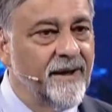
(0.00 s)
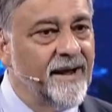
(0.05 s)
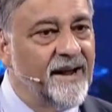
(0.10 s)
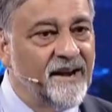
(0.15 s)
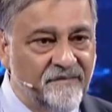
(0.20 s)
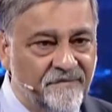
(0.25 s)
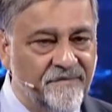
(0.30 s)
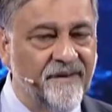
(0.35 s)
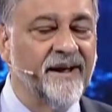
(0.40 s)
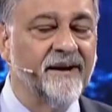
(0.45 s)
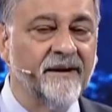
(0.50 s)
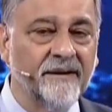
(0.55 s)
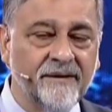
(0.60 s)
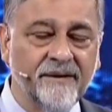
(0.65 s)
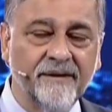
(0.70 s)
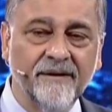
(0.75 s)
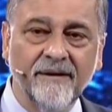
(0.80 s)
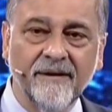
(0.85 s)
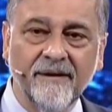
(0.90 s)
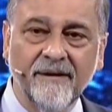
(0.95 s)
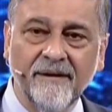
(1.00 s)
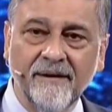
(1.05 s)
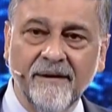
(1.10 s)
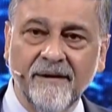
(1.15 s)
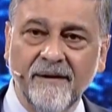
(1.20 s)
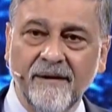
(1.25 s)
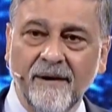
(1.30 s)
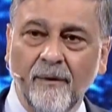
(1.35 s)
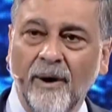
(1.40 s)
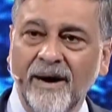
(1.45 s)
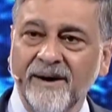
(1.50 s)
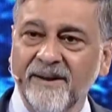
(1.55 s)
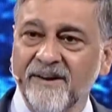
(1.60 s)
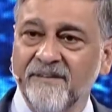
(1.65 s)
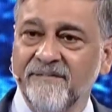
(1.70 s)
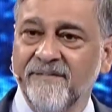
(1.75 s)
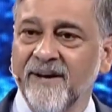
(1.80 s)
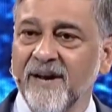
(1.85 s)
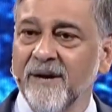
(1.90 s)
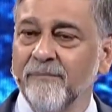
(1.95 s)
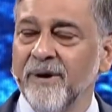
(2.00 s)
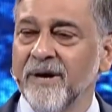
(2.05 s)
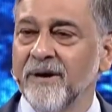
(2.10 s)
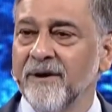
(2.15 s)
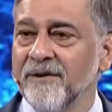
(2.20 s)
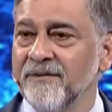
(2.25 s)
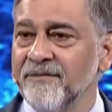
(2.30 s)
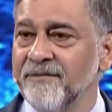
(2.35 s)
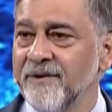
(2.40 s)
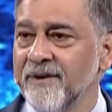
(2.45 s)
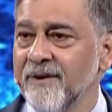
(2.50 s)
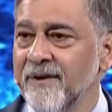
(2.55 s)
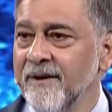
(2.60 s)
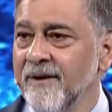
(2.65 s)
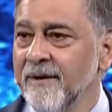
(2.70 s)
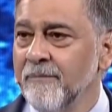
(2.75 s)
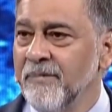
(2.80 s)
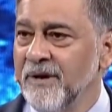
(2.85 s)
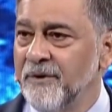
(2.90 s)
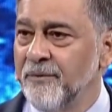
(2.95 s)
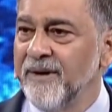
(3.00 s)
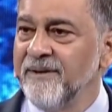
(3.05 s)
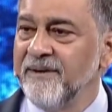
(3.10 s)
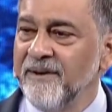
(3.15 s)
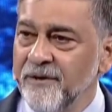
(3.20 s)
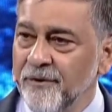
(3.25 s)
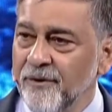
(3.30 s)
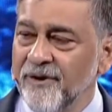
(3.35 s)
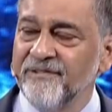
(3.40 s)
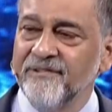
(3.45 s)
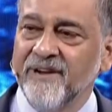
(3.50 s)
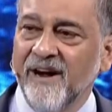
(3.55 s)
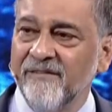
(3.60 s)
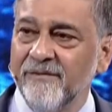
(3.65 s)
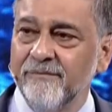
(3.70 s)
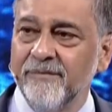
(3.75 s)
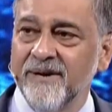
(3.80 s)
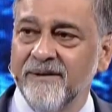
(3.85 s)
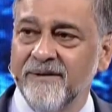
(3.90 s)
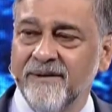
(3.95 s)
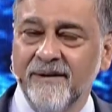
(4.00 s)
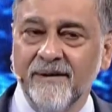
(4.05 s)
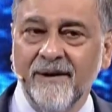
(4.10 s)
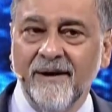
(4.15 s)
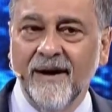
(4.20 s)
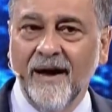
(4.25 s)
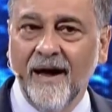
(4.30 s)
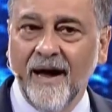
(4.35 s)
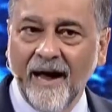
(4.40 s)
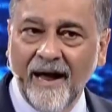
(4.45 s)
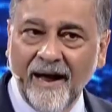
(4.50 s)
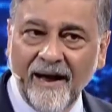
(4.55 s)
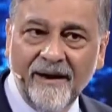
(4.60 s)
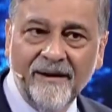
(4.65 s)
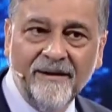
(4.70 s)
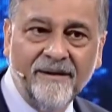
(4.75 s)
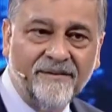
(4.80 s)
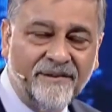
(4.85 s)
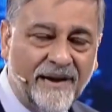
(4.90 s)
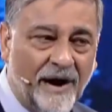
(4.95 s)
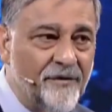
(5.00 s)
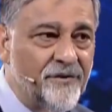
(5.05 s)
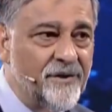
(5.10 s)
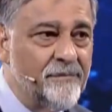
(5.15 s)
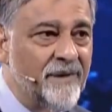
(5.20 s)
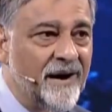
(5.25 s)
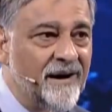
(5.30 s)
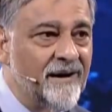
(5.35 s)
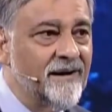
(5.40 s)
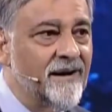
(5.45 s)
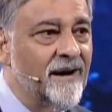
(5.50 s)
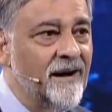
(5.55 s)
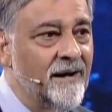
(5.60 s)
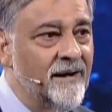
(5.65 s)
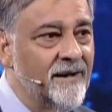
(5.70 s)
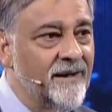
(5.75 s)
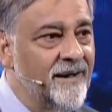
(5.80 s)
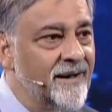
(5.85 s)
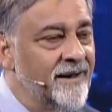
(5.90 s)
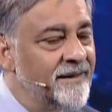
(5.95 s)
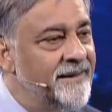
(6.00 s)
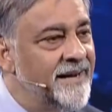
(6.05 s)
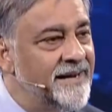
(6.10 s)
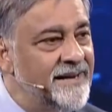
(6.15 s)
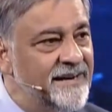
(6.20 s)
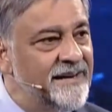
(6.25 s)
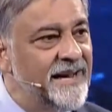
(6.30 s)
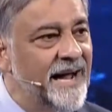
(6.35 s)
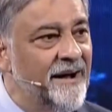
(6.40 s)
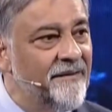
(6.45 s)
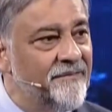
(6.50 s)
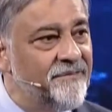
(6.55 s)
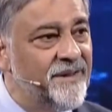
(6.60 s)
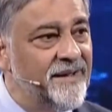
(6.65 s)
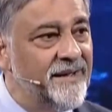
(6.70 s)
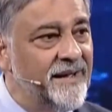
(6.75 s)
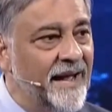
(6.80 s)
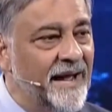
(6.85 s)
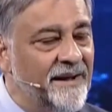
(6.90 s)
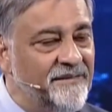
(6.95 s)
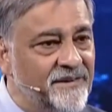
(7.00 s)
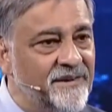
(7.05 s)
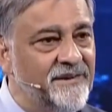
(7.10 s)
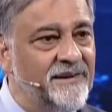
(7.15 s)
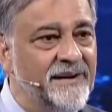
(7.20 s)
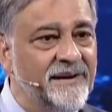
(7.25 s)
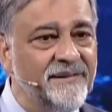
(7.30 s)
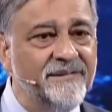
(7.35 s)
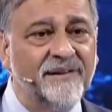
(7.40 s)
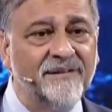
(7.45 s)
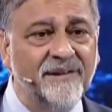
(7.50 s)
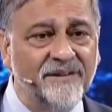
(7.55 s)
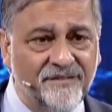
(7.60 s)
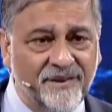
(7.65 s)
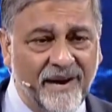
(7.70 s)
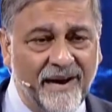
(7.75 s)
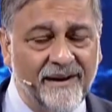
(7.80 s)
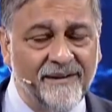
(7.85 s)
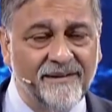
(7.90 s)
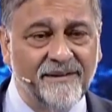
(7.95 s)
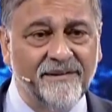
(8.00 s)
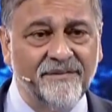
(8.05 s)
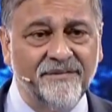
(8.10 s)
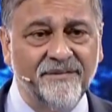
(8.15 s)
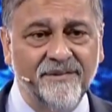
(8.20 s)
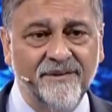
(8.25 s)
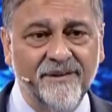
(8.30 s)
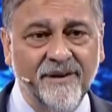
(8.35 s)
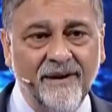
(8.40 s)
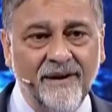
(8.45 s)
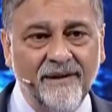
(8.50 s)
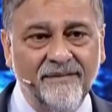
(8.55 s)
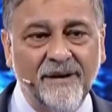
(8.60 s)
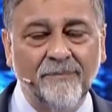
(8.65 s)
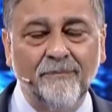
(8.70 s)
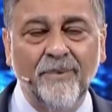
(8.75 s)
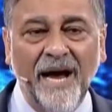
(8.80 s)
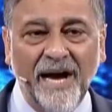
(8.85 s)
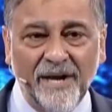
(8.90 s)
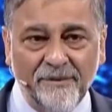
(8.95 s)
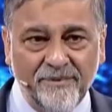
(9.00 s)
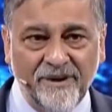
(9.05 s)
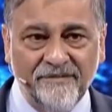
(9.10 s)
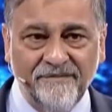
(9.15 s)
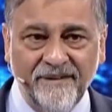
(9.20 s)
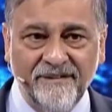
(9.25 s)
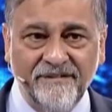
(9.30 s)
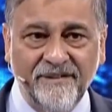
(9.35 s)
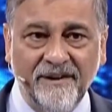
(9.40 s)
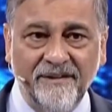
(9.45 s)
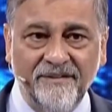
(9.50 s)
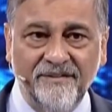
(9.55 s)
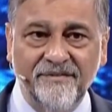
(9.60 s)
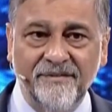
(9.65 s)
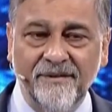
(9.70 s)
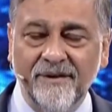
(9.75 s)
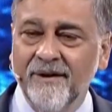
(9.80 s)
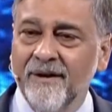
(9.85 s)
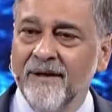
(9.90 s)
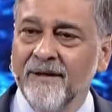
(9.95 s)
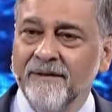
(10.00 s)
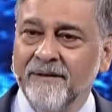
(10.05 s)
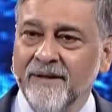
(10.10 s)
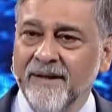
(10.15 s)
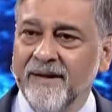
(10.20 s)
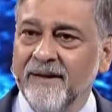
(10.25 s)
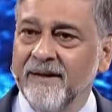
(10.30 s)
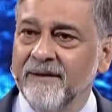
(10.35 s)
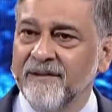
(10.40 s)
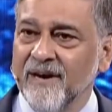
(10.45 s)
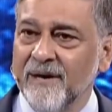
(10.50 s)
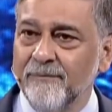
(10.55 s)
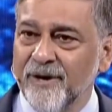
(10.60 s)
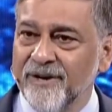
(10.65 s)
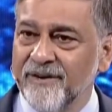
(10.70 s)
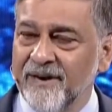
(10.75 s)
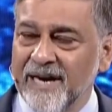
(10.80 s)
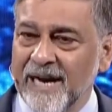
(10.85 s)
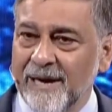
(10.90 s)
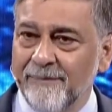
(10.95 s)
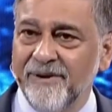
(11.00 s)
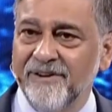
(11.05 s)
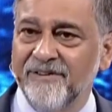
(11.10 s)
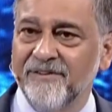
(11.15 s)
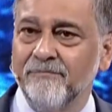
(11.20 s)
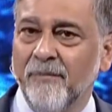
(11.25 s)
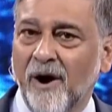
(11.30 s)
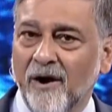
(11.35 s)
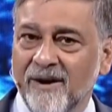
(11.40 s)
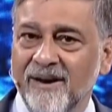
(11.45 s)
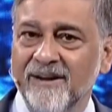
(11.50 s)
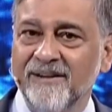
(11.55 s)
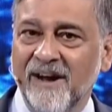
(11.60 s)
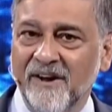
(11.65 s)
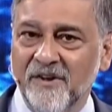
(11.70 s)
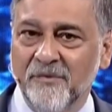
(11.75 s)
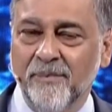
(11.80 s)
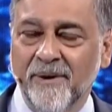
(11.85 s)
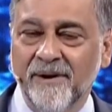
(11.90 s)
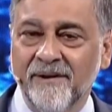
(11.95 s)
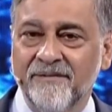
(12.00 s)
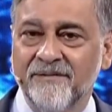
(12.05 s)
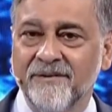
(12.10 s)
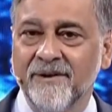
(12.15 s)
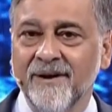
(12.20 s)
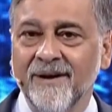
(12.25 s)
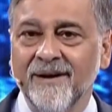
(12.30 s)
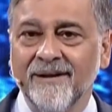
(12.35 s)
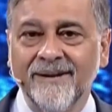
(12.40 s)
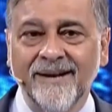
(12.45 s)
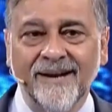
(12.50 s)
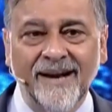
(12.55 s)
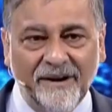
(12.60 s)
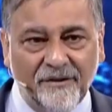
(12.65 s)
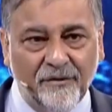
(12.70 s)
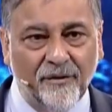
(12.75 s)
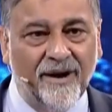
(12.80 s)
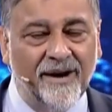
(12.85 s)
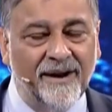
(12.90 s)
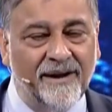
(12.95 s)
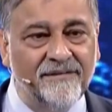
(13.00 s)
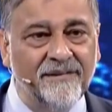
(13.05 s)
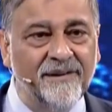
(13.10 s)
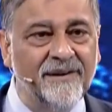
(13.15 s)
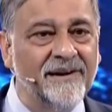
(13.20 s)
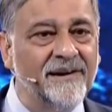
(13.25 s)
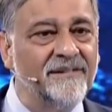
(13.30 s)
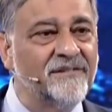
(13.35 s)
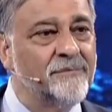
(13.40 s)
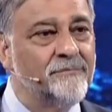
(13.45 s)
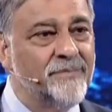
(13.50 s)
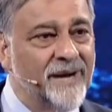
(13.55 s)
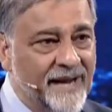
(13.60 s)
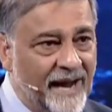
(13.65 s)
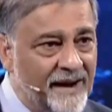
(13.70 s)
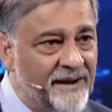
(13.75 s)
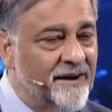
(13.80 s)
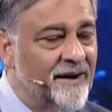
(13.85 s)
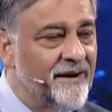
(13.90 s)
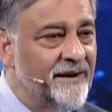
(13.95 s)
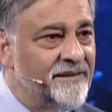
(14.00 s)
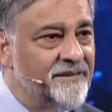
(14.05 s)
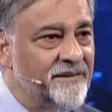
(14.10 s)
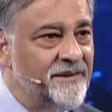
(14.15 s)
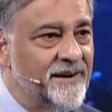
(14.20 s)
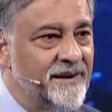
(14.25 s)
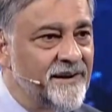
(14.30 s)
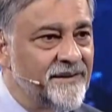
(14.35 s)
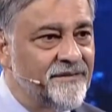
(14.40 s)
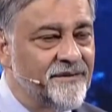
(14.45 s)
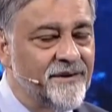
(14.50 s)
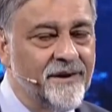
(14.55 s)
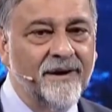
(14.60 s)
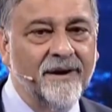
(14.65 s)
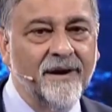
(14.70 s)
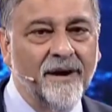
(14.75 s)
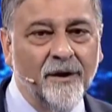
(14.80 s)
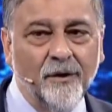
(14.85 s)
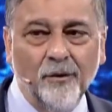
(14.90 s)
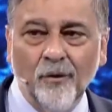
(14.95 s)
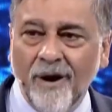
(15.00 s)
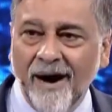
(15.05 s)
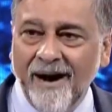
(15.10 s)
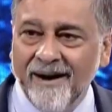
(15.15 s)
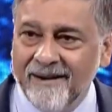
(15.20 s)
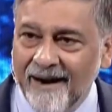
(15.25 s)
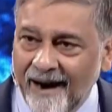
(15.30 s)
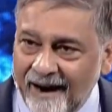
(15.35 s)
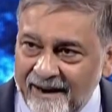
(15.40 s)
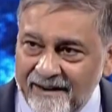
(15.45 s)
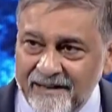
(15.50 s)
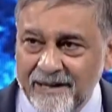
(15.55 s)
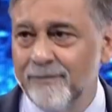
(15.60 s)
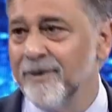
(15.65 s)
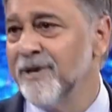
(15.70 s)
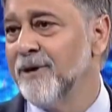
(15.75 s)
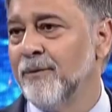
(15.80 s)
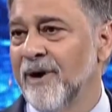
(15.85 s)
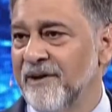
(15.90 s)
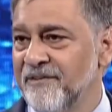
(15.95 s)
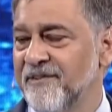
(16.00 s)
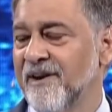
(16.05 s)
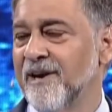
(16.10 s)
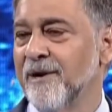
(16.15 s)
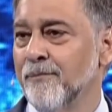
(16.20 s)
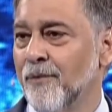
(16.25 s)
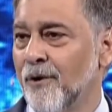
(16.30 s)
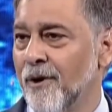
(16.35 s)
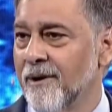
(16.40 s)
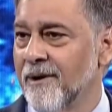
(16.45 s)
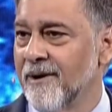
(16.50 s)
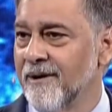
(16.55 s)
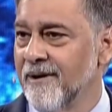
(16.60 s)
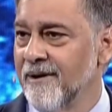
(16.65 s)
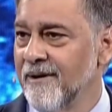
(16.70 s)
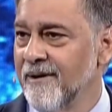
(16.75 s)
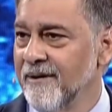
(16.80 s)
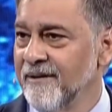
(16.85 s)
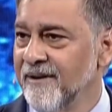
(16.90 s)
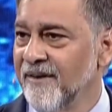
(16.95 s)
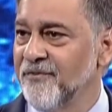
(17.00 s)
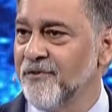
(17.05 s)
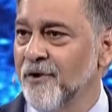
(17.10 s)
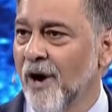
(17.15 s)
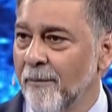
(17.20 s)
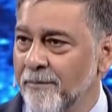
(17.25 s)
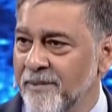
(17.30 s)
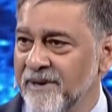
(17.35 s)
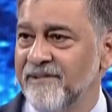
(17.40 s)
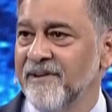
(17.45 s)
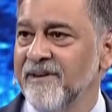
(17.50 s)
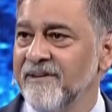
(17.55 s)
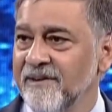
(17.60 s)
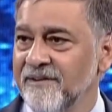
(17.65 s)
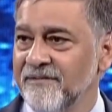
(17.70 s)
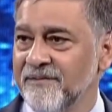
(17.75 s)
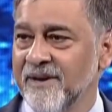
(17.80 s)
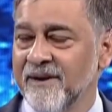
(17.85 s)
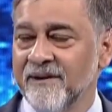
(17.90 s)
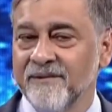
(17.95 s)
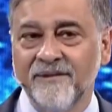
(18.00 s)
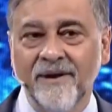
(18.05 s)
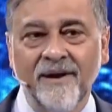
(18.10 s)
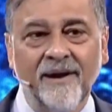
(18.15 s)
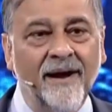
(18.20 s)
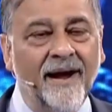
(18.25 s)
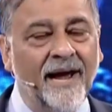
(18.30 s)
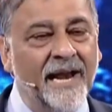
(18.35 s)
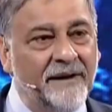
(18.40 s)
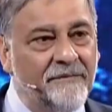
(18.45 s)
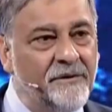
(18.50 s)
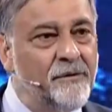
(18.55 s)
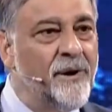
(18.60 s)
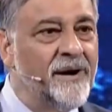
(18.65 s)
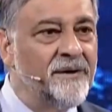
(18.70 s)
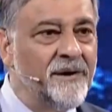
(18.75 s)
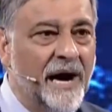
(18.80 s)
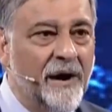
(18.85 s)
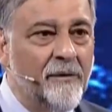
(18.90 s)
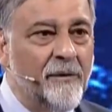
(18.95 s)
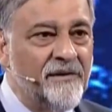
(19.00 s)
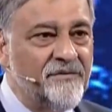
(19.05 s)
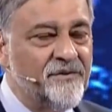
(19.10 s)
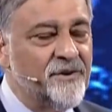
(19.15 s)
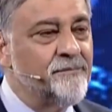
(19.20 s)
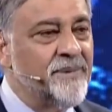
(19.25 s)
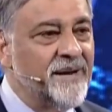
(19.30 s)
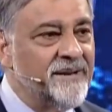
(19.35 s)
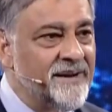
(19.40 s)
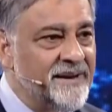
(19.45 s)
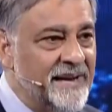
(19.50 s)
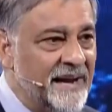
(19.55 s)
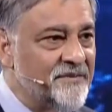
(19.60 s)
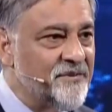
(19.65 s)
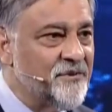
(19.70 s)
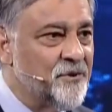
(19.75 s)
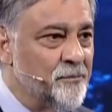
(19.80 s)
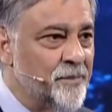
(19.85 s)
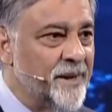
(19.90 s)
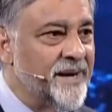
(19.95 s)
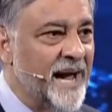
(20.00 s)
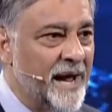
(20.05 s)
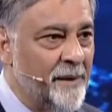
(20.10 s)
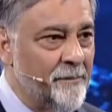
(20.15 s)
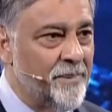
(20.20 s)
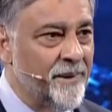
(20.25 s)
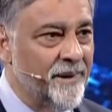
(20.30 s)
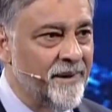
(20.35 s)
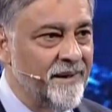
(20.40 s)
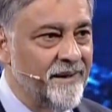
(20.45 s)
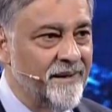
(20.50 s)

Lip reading: It failed. Why did it fail? Because between the US government and South America, they didn't have the engineers and the scientists, the plasma physics, the thermodynamics modeling experts, the electrical engineers, the mechanical engineers. You can't hire them in the West anymore. They've stopped teaching these things, and everyone now wants to build the next stupid app.